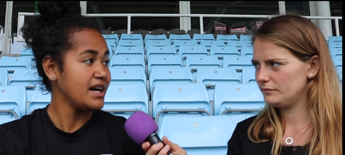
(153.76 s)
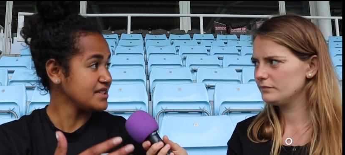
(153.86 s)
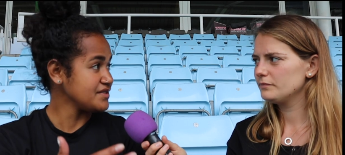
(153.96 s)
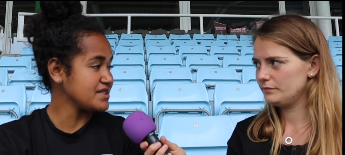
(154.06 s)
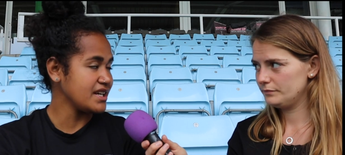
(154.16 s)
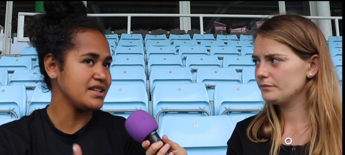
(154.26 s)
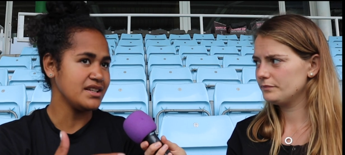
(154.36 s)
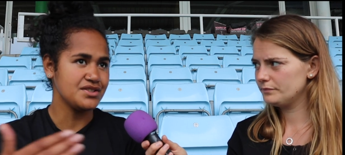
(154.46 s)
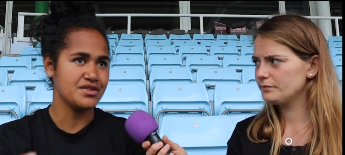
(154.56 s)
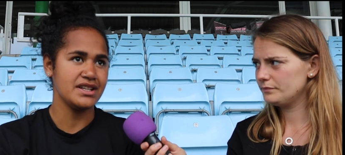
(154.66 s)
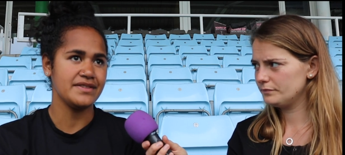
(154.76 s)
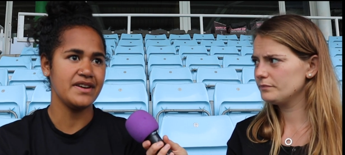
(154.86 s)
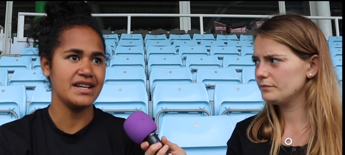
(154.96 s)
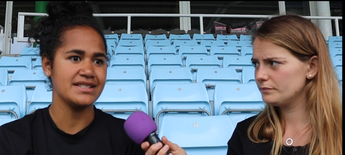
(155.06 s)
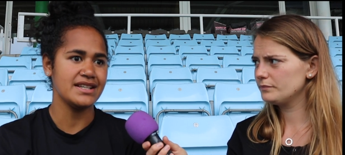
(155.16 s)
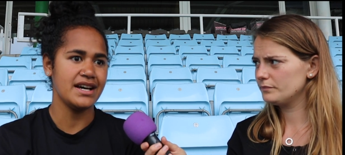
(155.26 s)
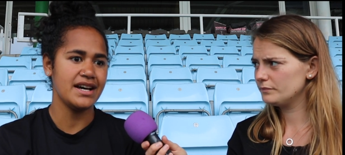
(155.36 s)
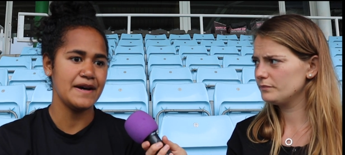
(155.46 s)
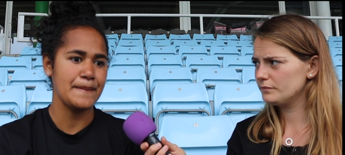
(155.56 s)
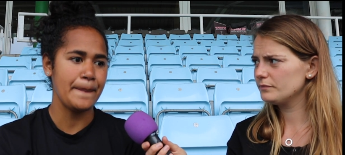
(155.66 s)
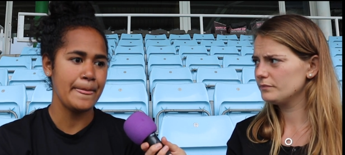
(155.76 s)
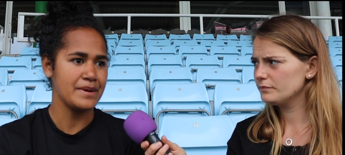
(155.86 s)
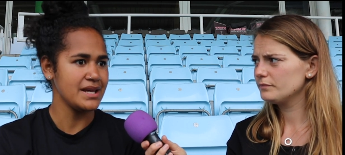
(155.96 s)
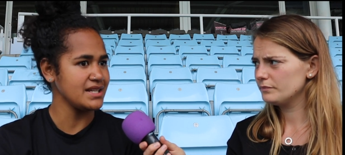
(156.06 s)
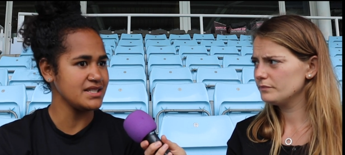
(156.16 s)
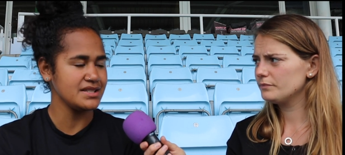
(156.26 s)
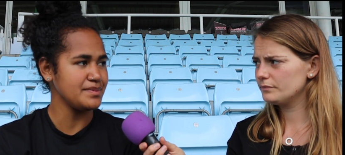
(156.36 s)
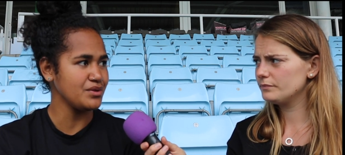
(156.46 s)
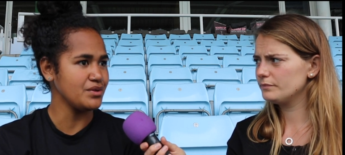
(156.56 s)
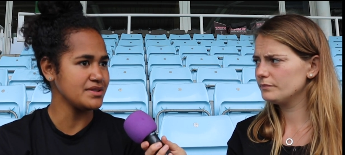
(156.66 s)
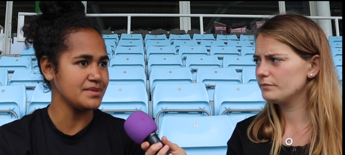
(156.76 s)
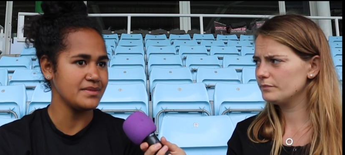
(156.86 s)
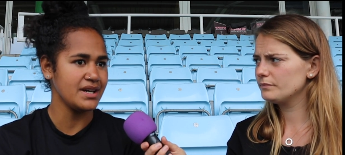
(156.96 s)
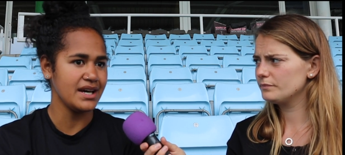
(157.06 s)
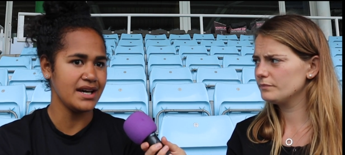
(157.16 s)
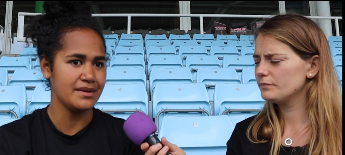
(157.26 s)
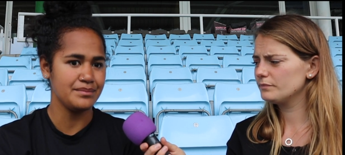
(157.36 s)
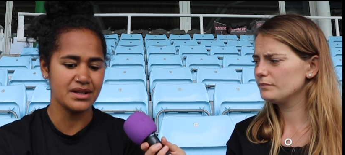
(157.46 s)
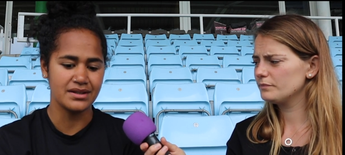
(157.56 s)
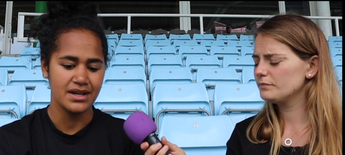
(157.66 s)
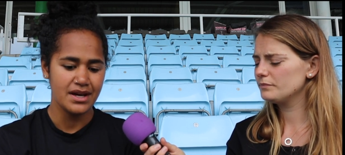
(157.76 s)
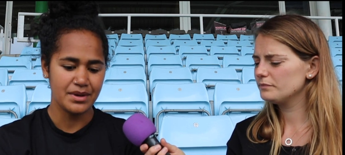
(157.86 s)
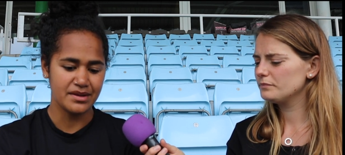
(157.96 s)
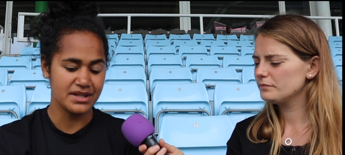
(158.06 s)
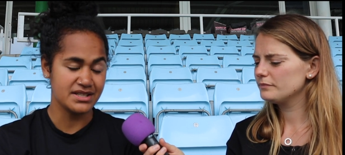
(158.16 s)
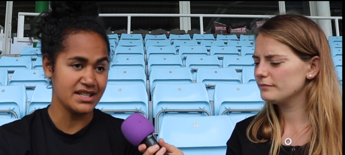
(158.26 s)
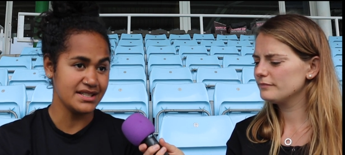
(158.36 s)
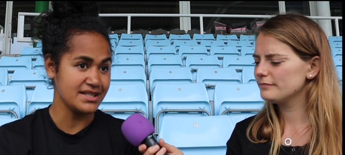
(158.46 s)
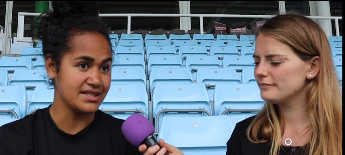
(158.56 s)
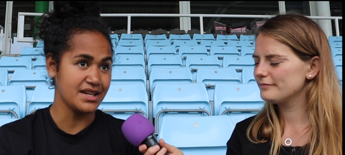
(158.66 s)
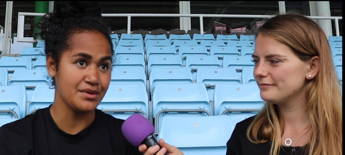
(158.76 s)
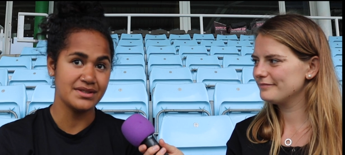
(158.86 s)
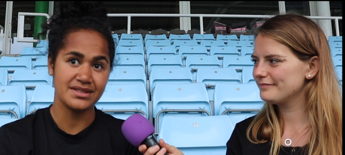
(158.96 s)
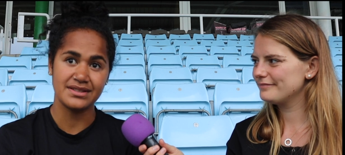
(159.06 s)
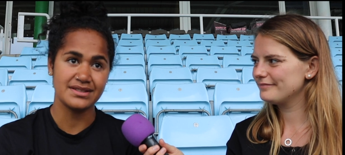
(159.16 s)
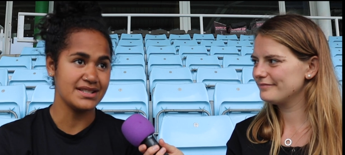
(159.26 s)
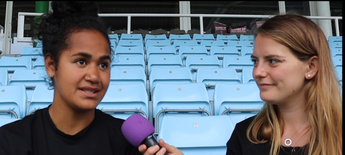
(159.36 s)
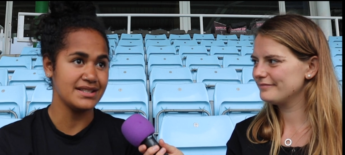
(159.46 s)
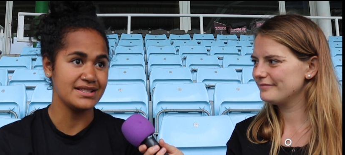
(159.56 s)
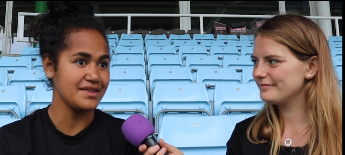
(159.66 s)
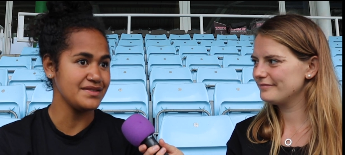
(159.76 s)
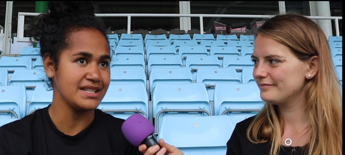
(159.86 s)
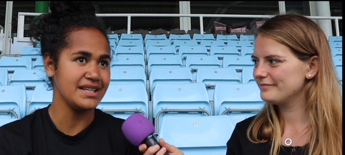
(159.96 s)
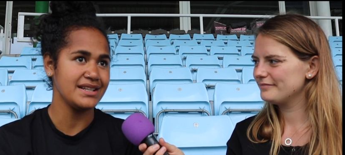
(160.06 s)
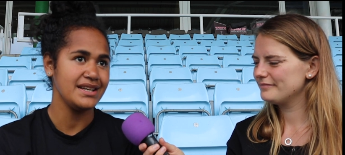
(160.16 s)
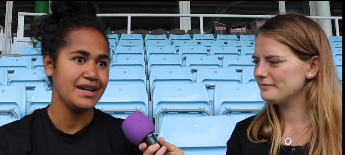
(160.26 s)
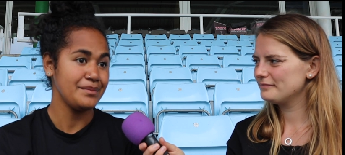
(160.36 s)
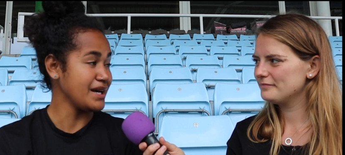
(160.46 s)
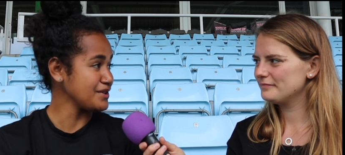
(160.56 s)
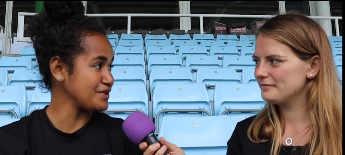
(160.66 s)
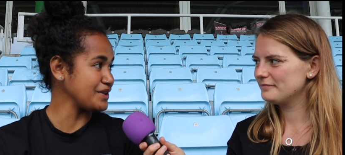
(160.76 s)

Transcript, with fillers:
Speaker 1: as you've said, the injury phase. Um, but yeah, she's been awesome and been part of my journey since I was 16, 17, now